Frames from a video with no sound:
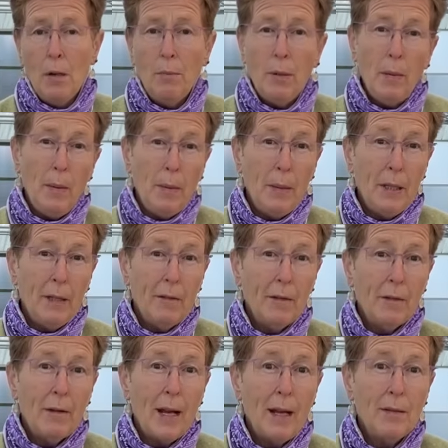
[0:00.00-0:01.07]
probably of
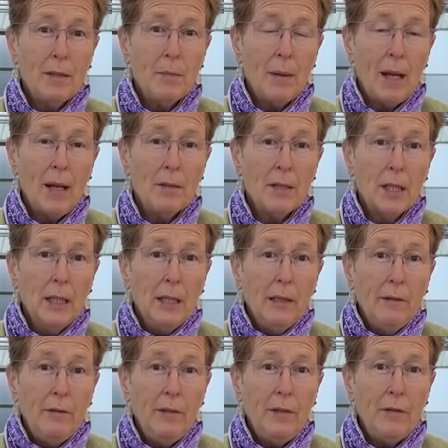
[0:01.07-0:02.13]
around about
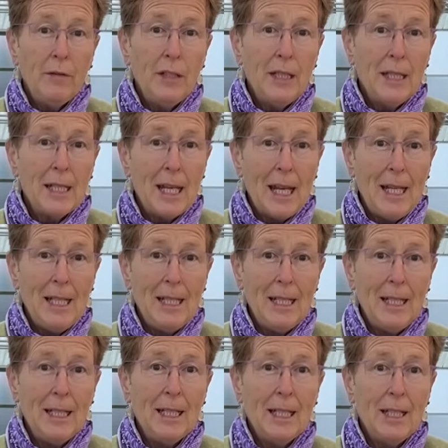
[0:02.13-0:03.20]
15 to
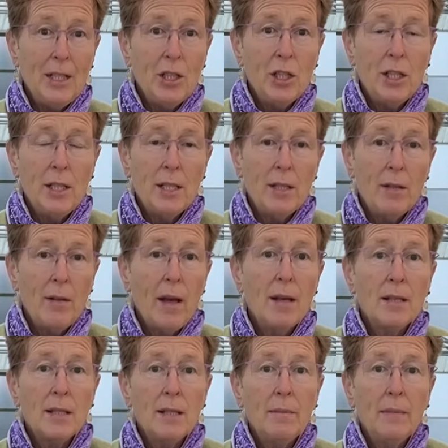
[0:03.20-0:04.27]
18 inches, so
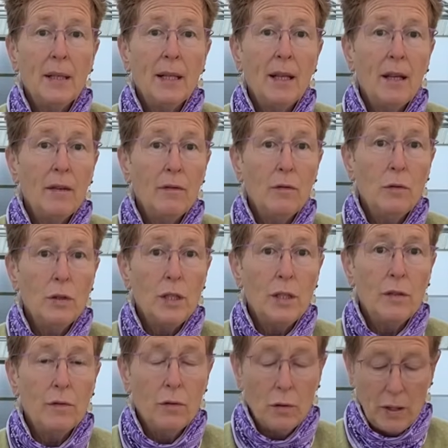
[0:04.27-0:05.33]
that's something like 40
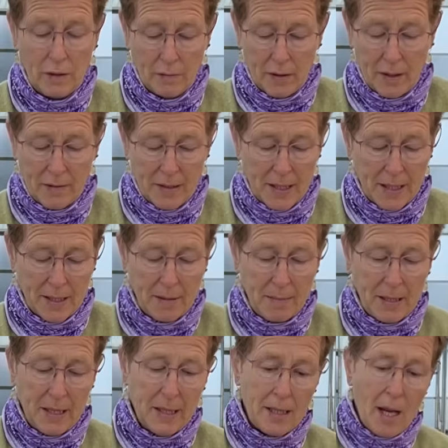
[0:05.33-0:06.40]
to 45
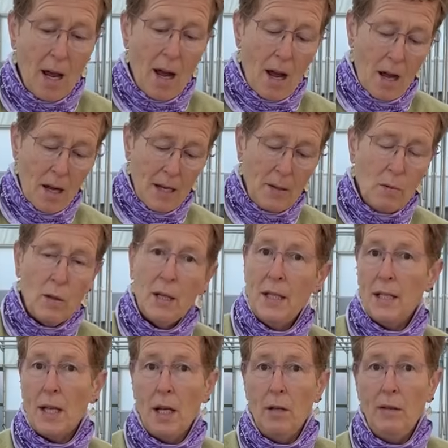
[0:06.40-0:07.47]
centimetres. Height
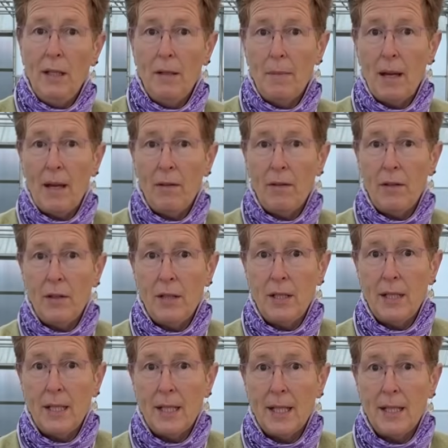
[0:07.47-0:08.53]
wise only about
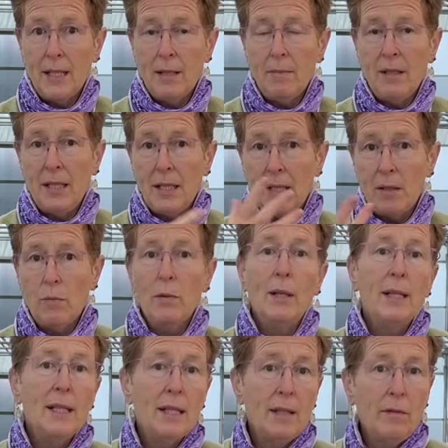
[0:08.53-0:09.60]
30 centimetres when
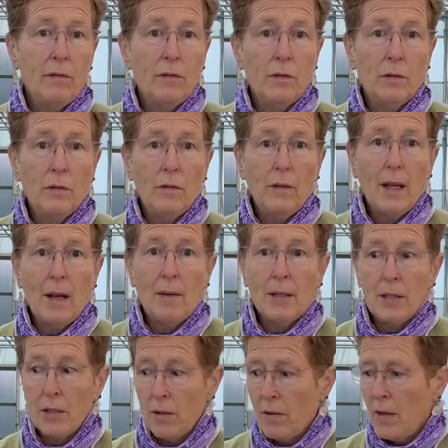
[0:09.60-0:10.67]
it's in full flower.
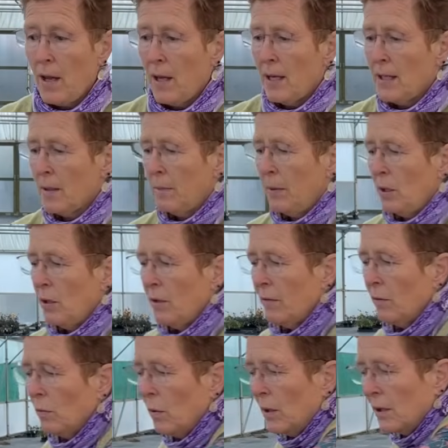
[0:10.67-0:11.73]
So that is a
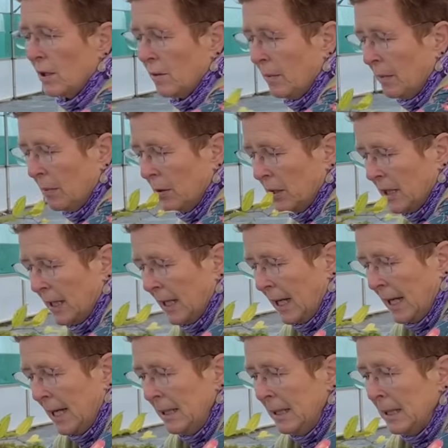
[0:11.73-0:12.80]
beautiful one to be putting
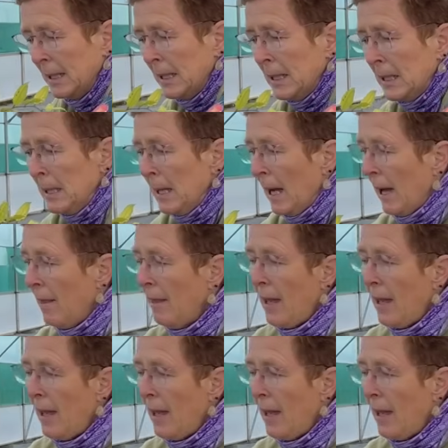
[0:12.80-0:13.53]
in. And